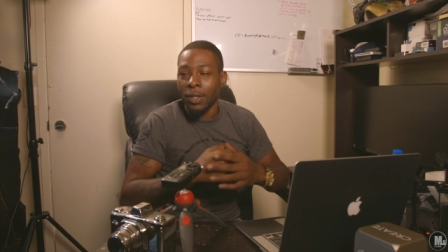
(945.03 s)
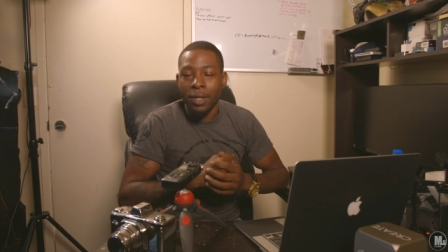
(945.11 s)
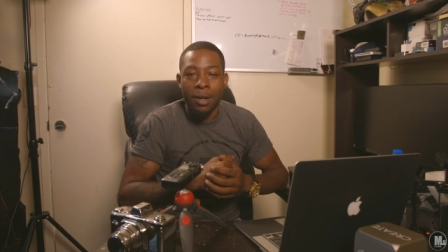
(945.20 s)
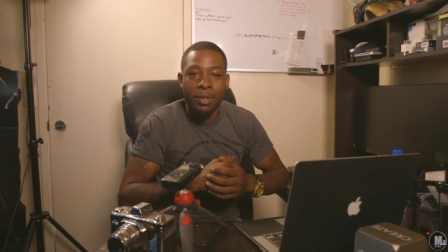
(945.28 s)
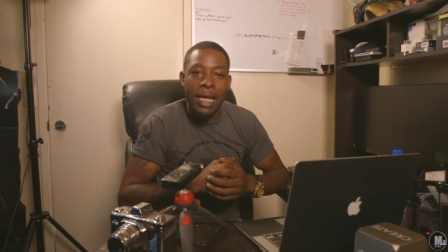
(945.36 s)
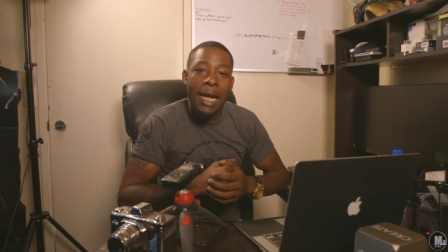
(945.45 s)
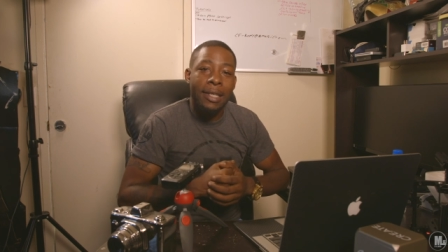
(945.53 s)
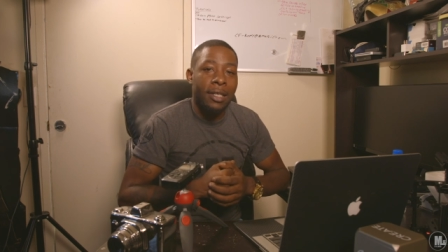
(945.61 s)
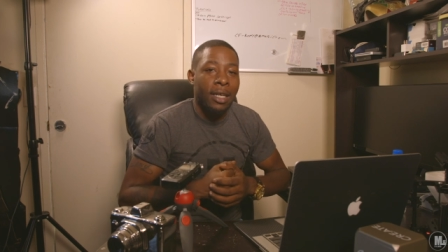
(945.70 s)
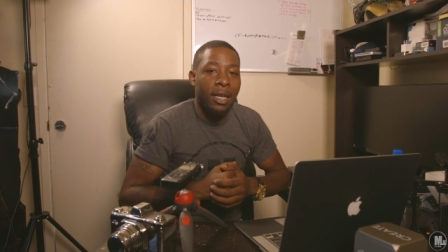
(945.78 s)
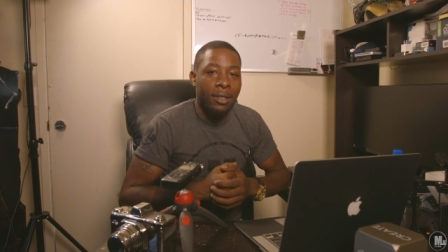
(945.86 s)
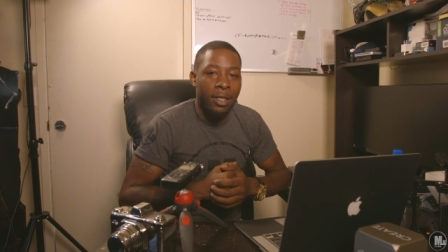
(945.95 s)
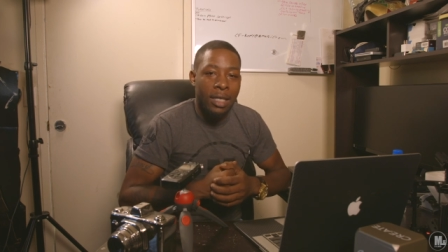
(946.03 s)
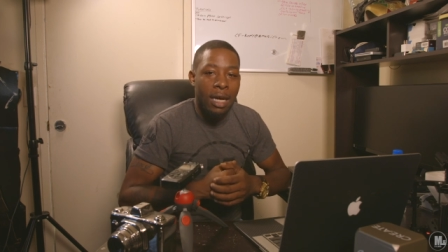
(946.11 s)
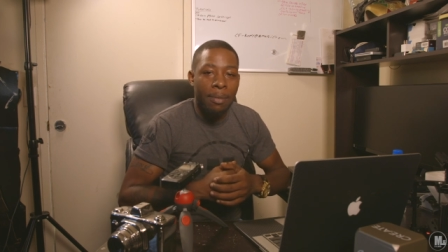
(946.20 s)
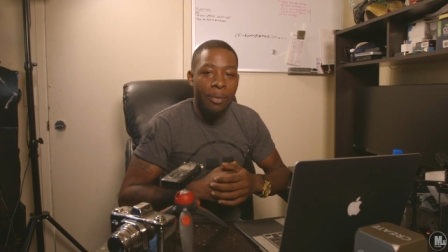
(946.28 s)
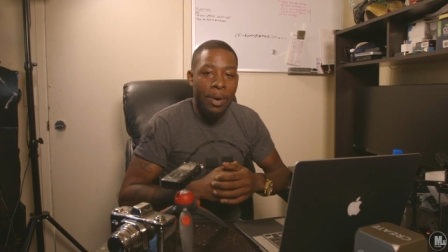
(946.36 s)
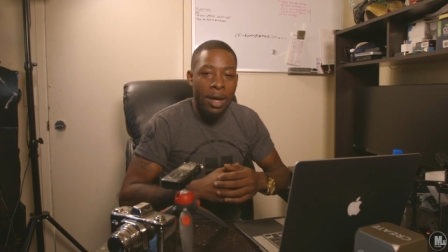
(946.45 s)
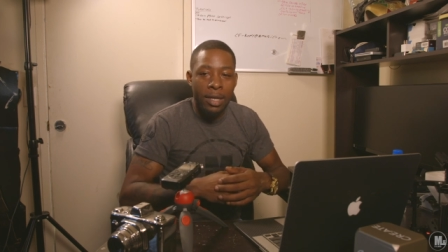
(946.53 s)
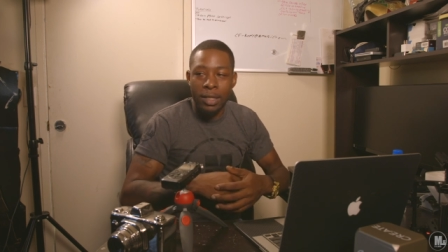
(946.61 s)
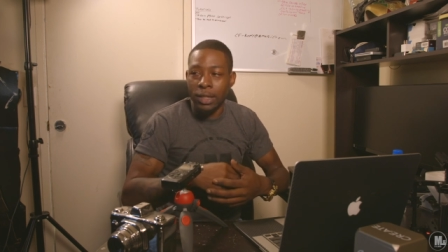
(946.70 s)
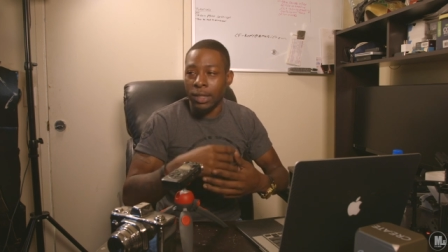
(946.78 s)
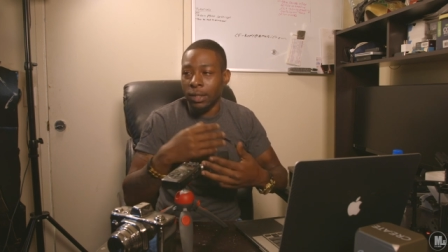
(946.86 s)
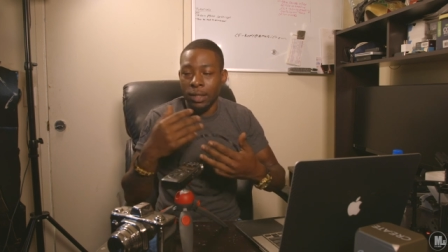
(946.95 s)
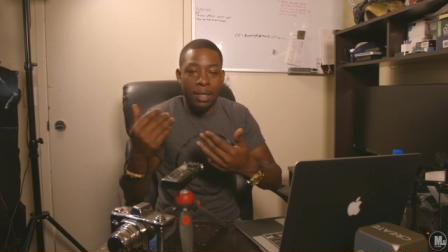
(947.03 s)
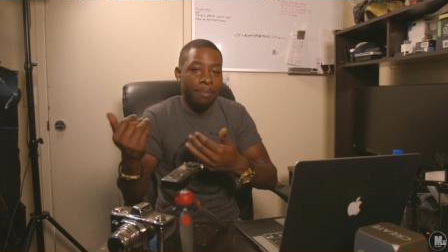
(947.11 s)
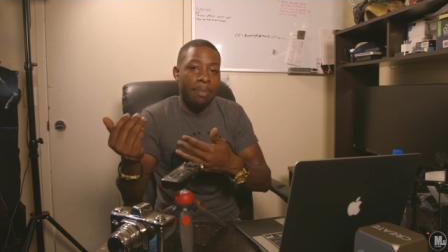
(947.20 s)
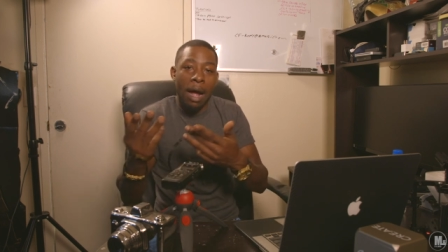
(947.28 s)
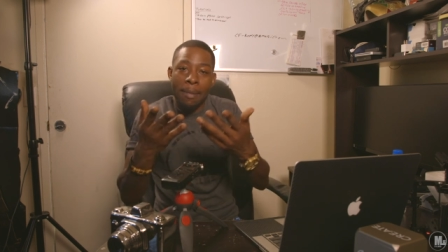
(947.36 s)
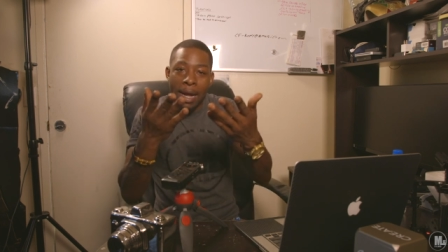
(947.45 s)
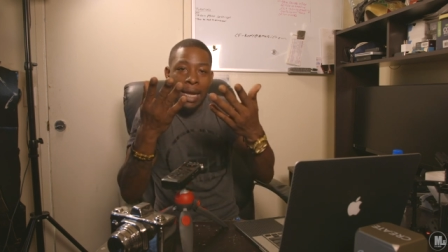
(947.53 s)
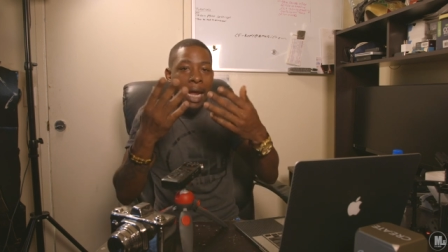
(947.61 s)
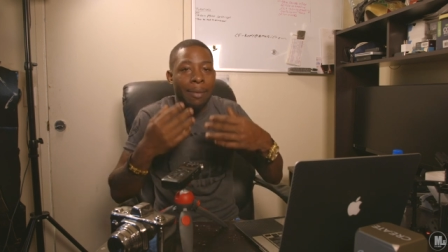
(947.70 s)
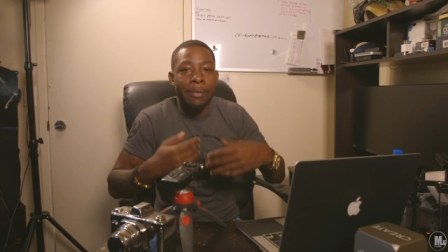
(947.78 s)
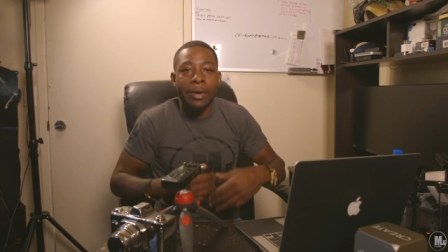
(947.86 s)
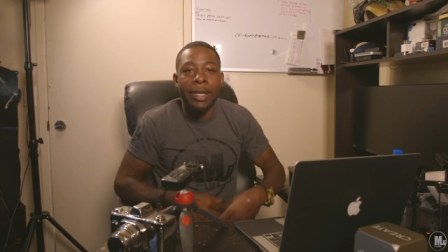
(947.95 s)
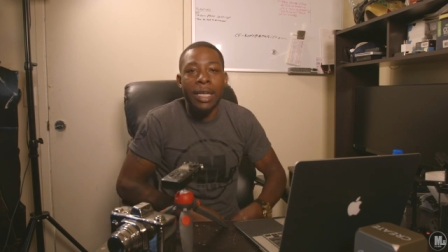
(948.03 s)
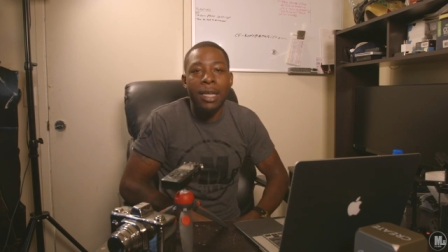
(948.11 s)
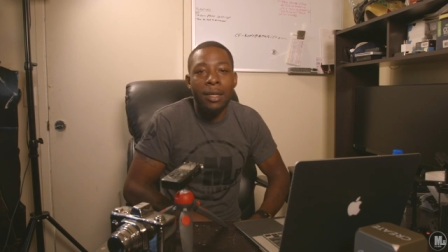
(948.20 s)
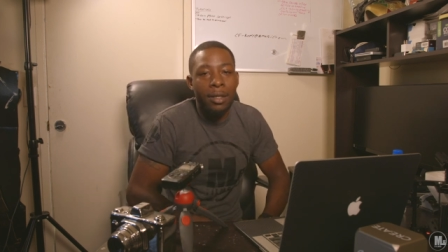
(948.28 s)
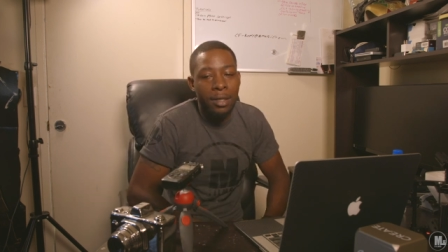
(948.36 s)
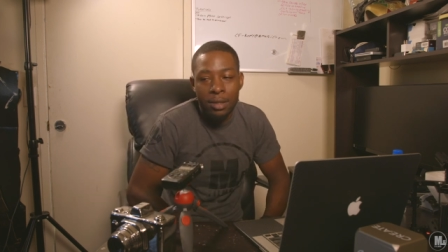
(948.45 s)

you know tax to come around and buy my camera again.